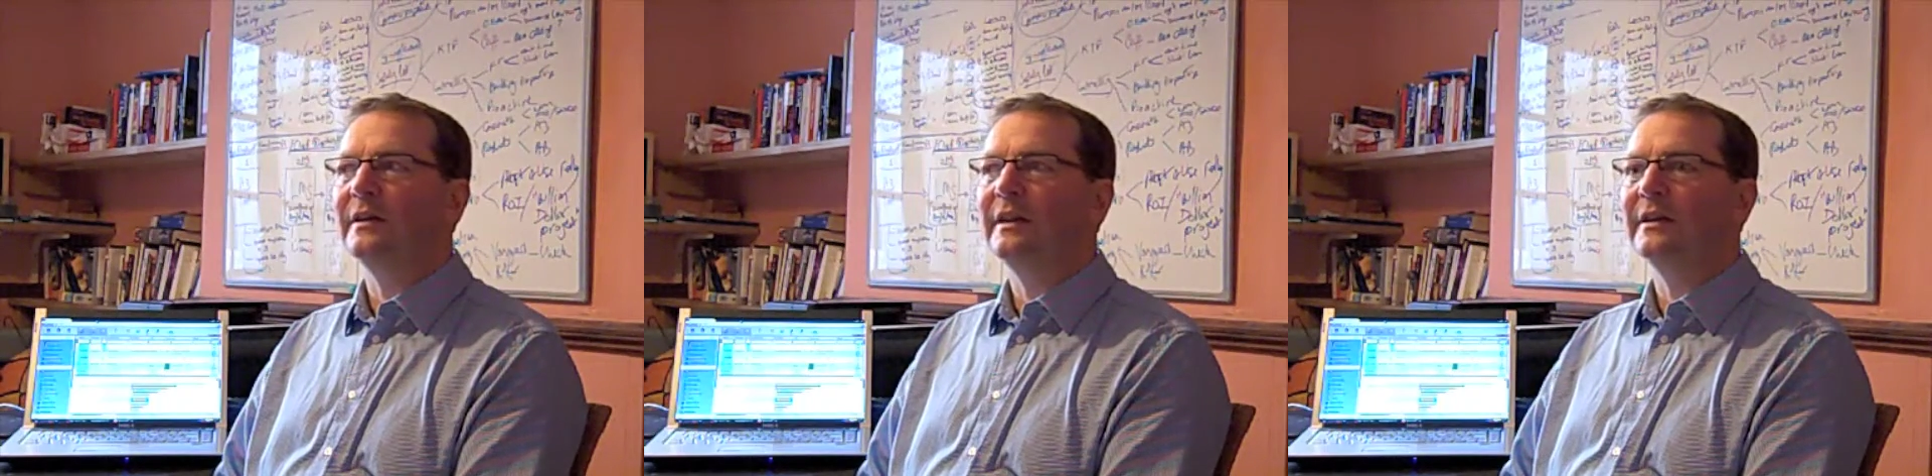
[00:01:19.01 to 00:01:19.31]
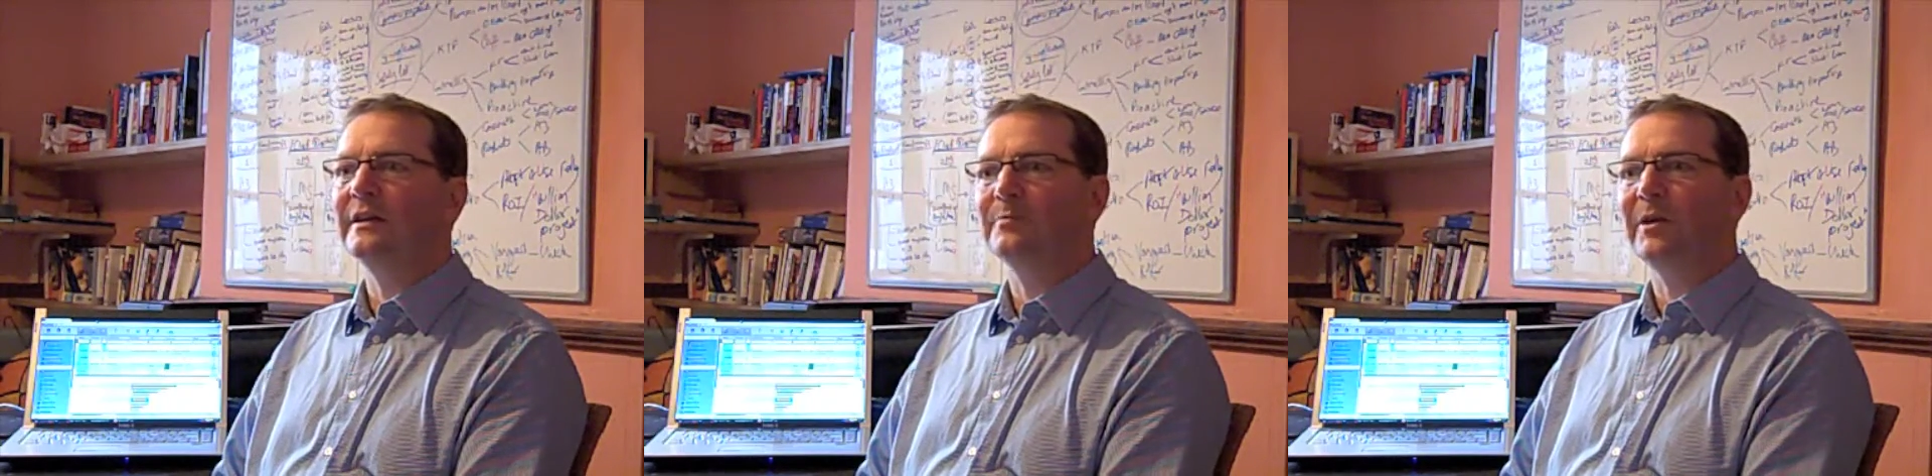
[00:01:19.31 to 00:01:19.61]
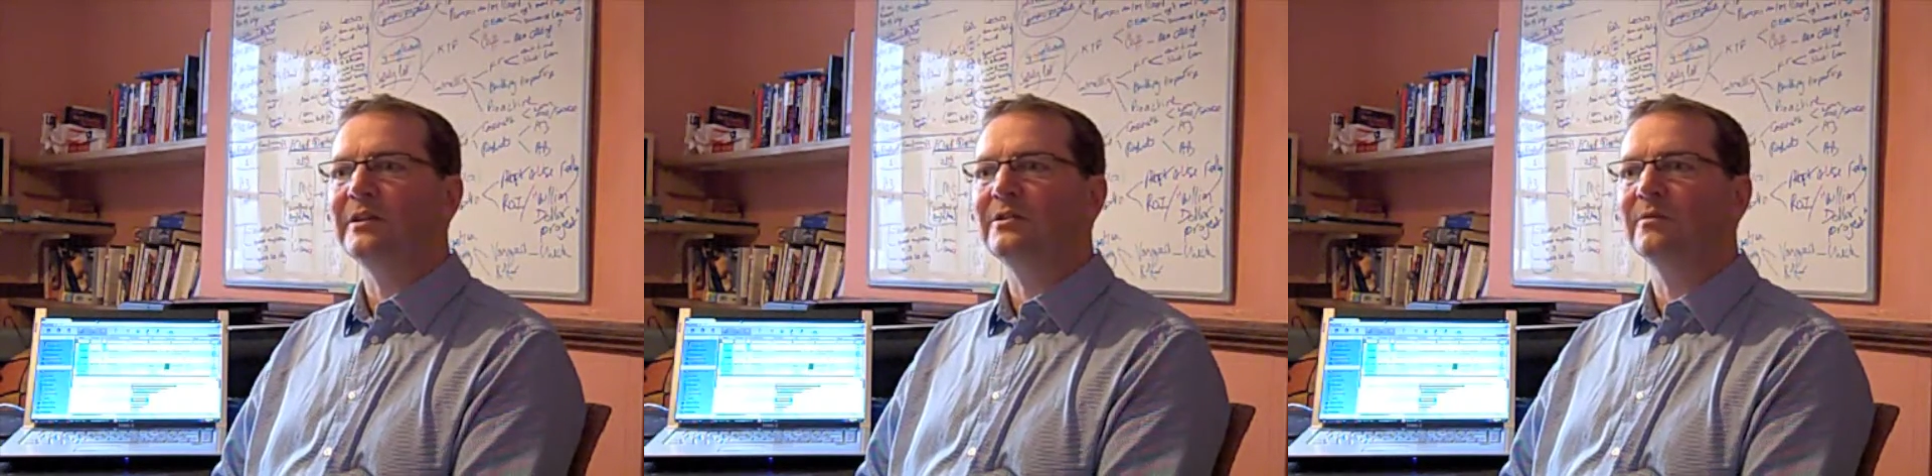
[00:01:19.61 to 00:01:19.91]
Lean is
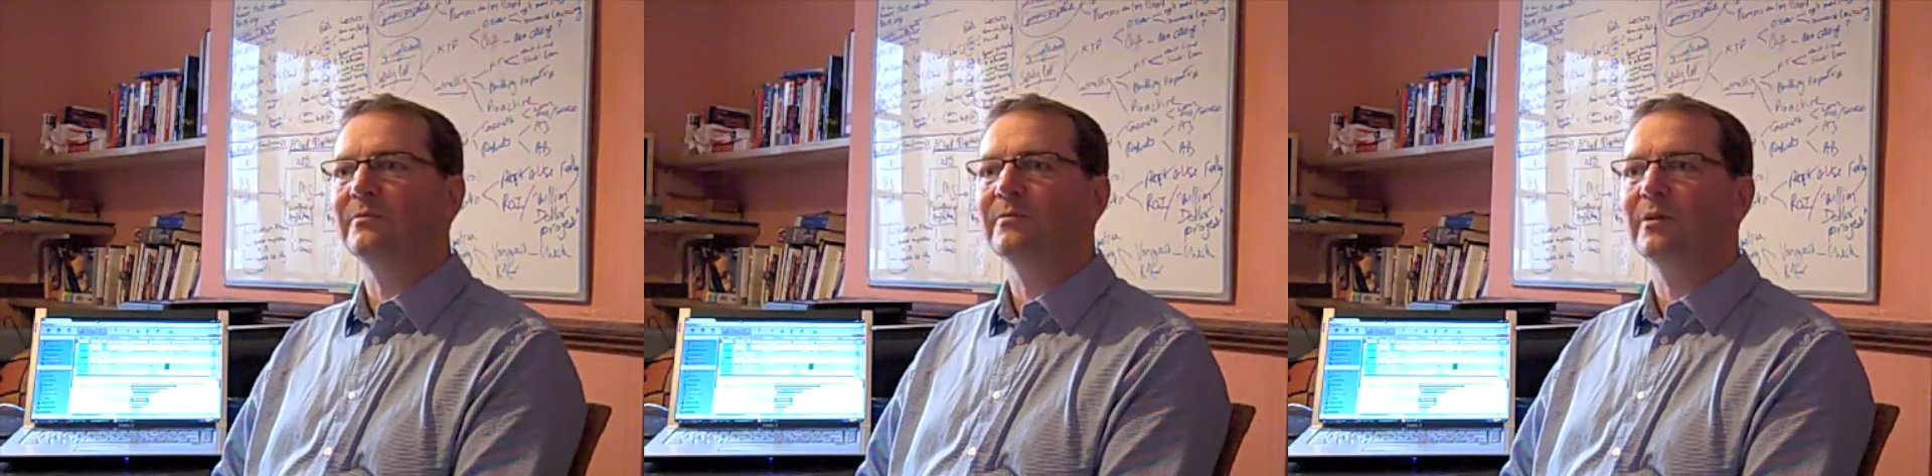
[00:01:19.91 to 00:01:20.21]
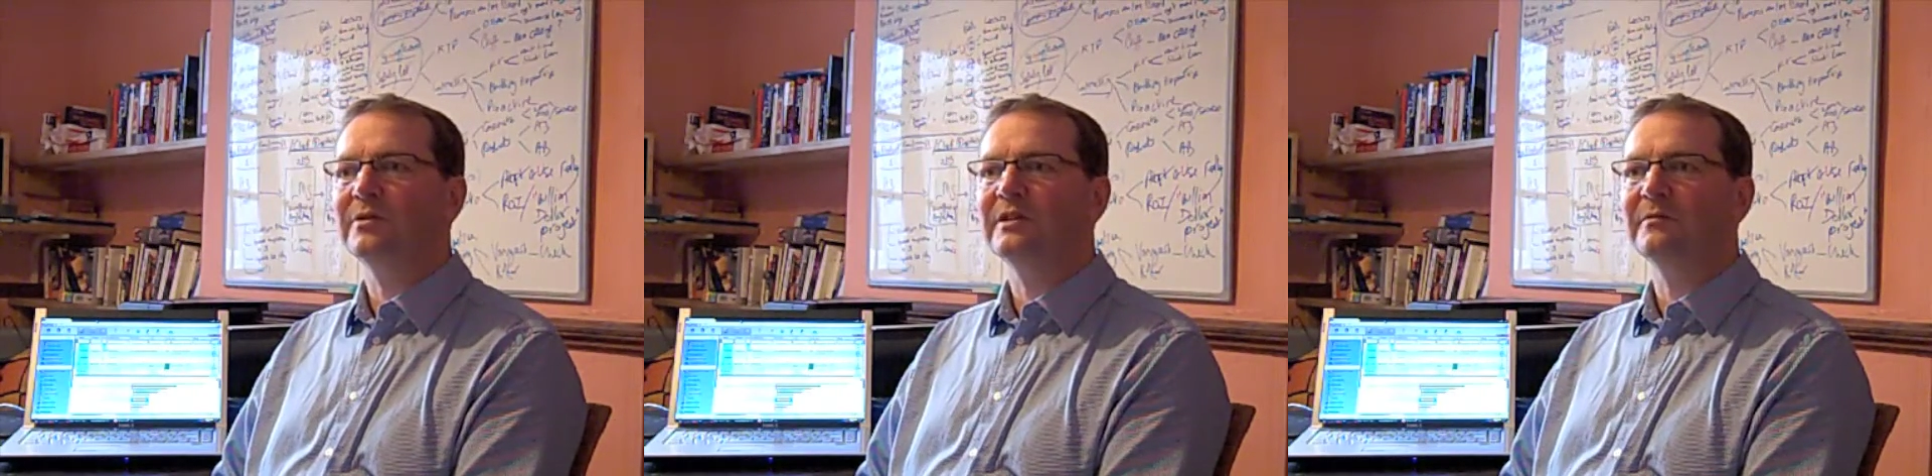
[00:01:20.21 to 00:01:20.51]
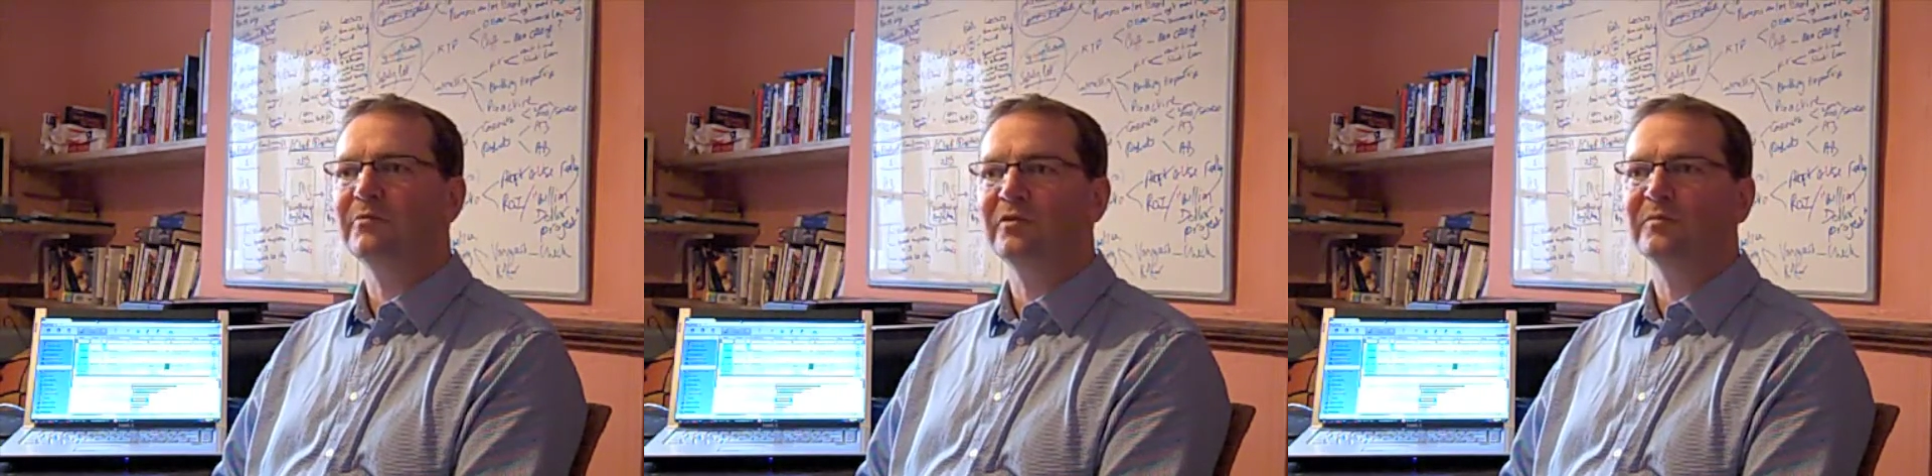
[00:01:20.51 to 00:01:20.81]
based on
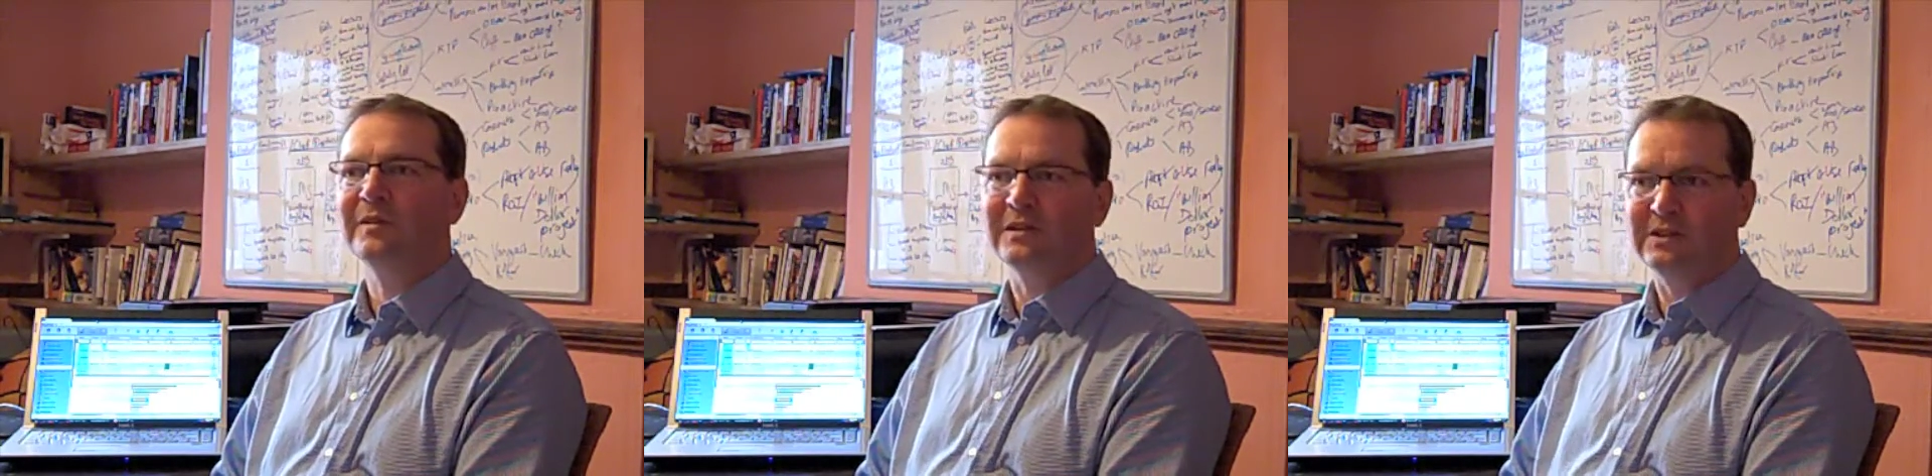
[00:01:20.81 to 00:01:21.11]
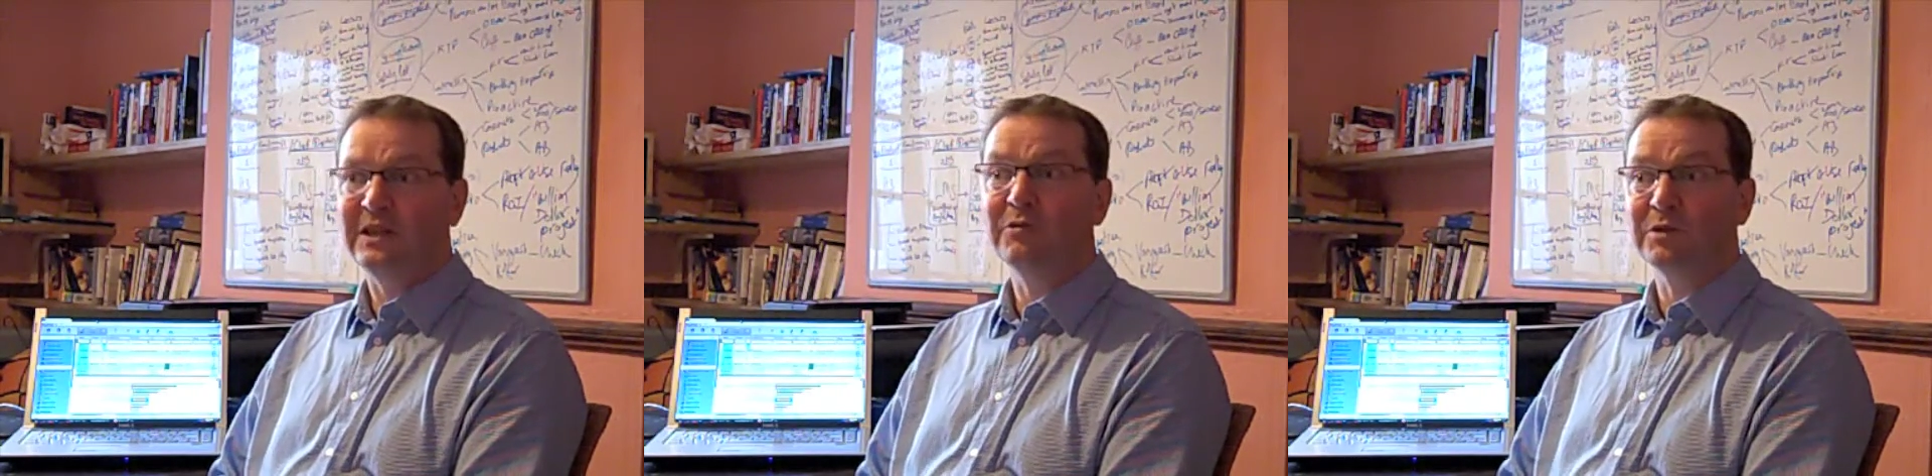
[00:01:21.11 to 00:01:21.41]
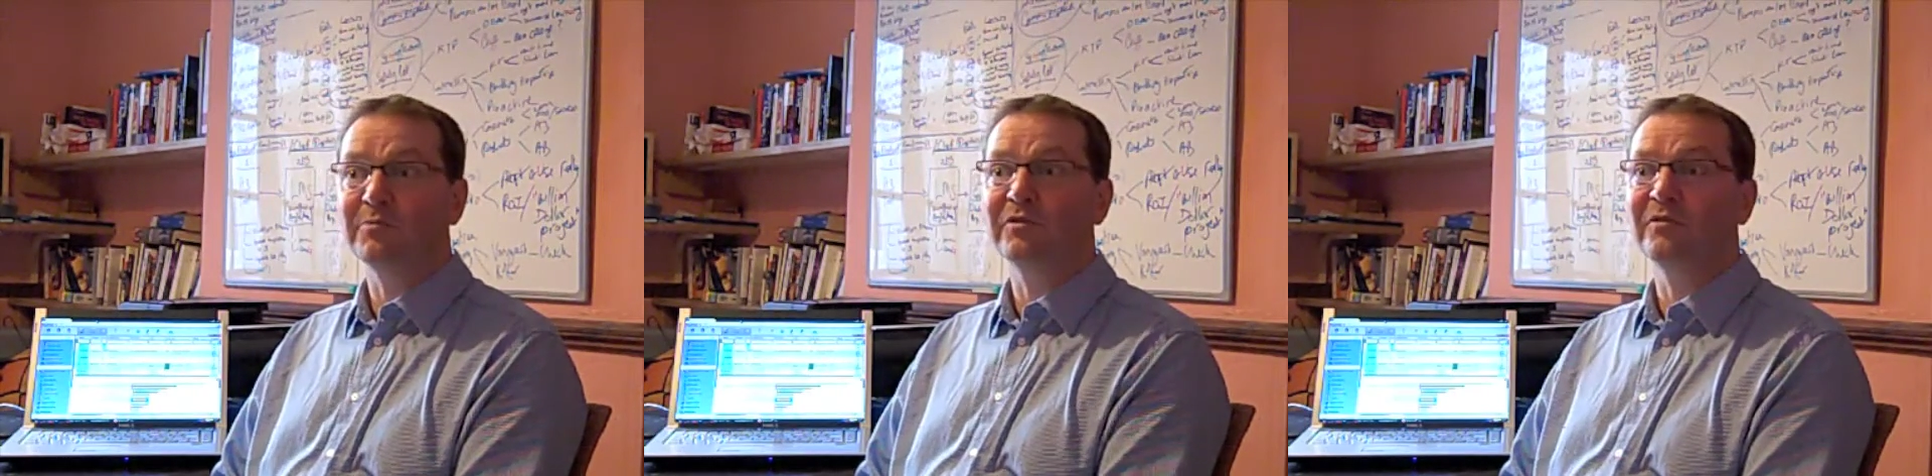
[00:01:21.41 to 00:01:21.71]
process improvement,
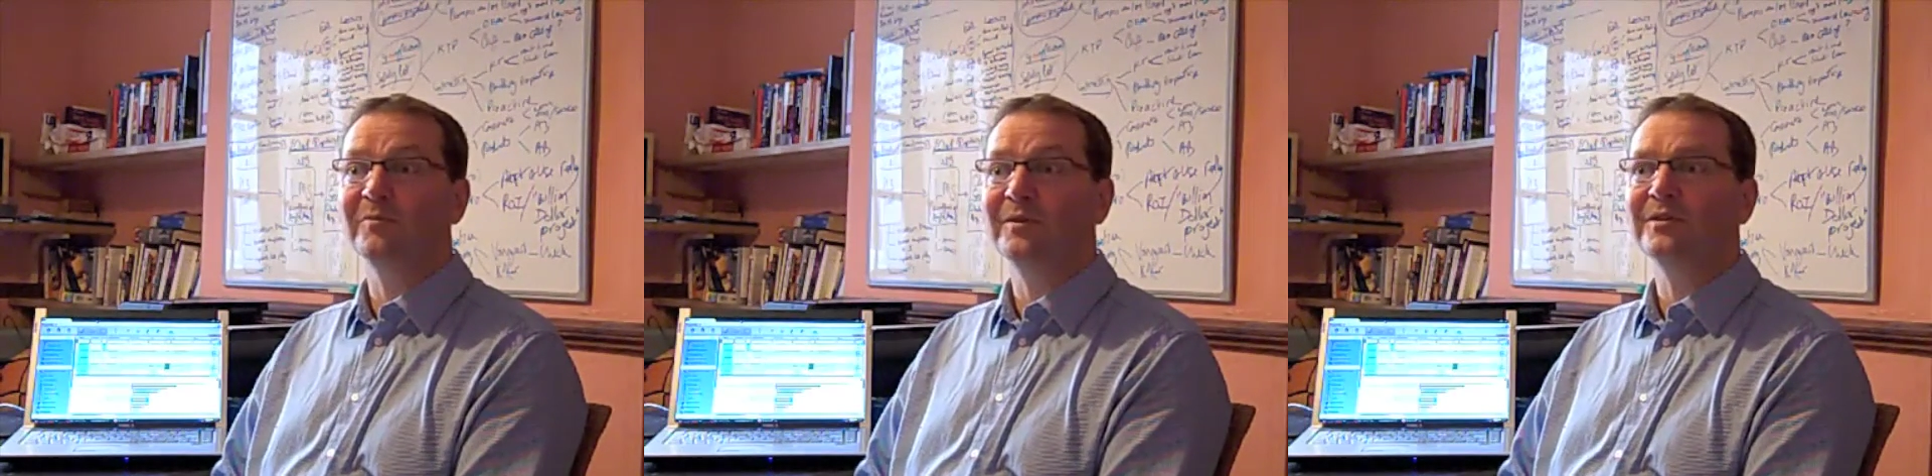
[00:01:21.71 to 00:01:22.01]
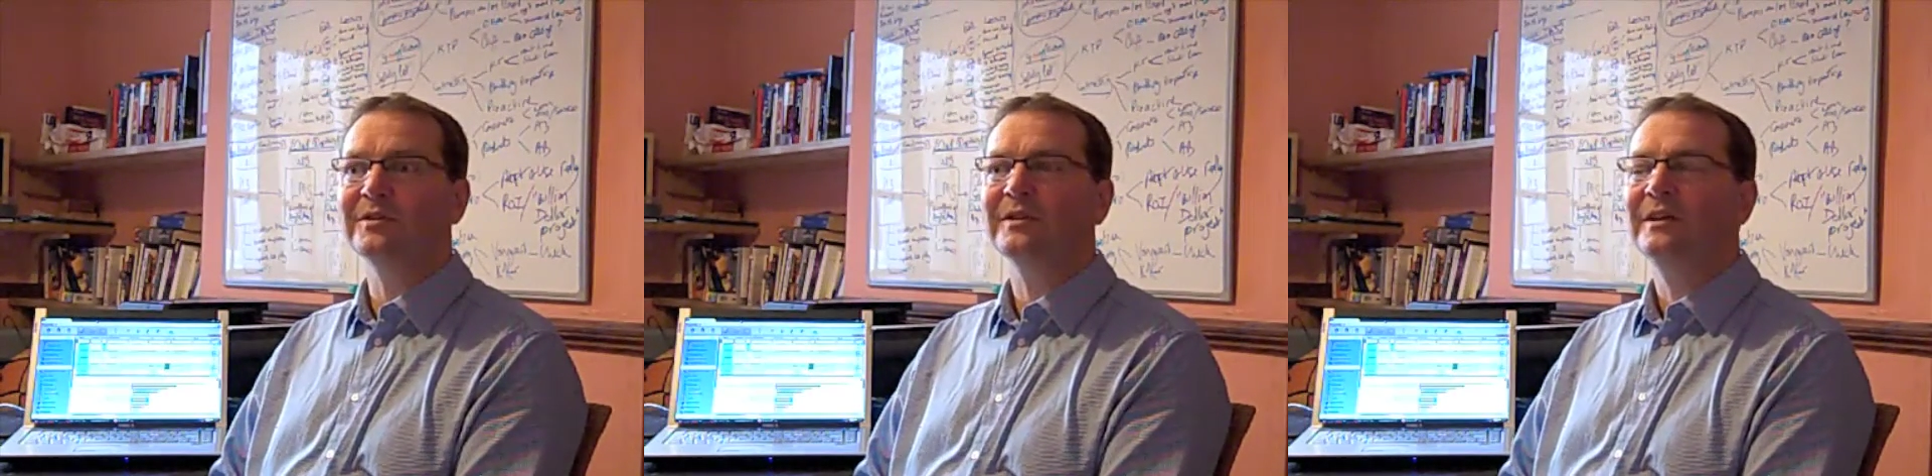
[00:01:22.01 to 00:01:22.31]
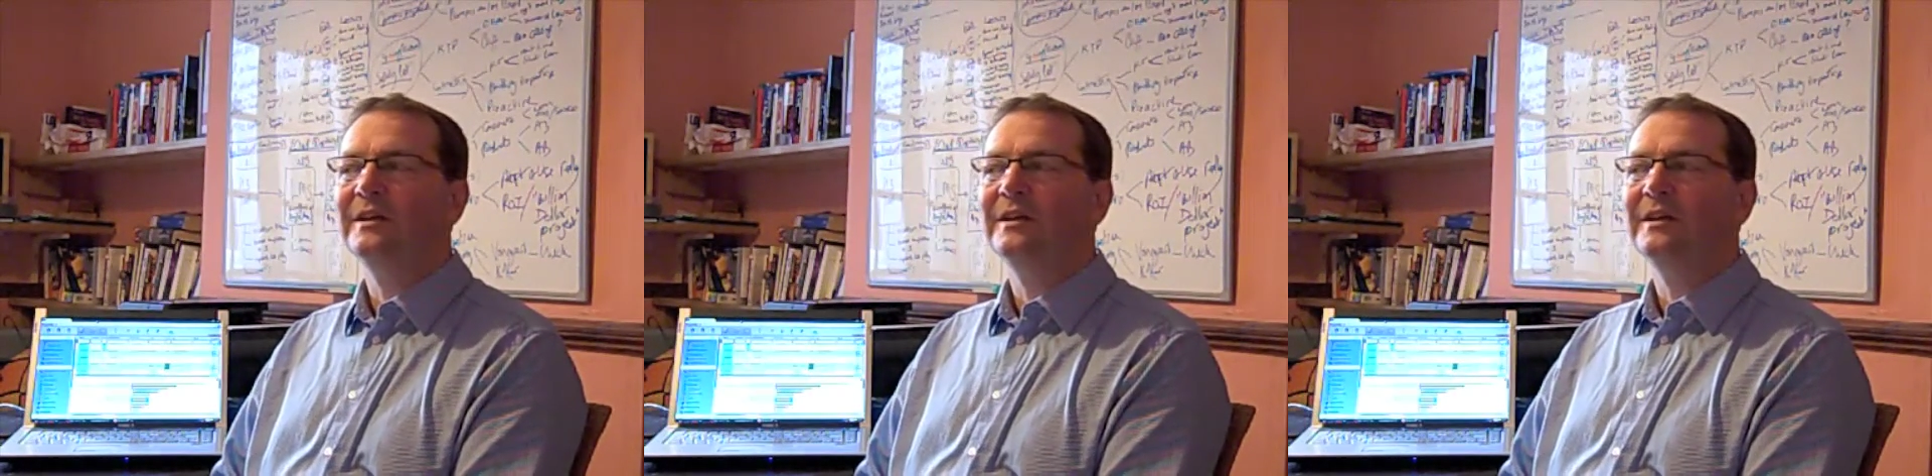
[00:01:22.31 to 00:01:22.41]
continuous improvement,